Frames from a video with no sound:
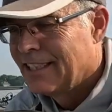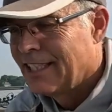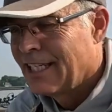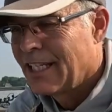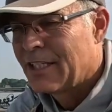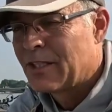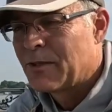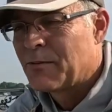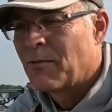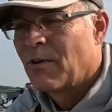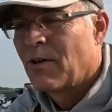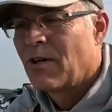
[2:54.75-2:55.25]

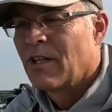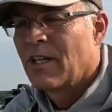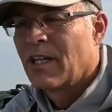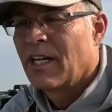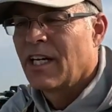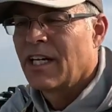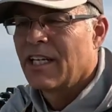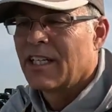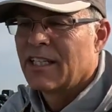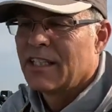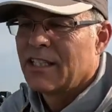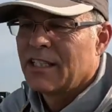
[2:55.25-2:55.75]
Nice
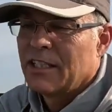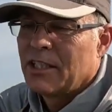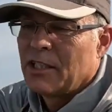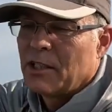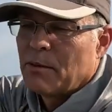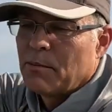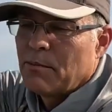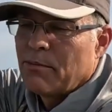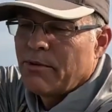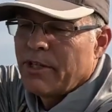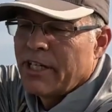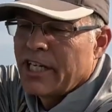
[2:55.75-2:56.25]
walleye.
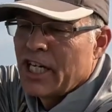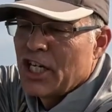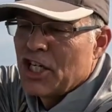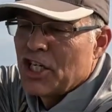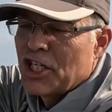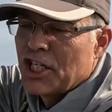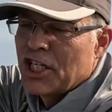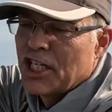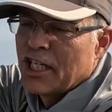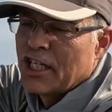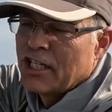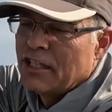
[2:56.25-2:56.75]
Little
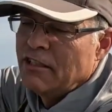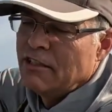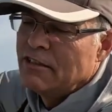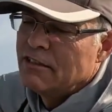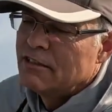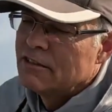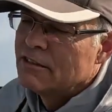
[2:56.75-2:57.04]
abrasion.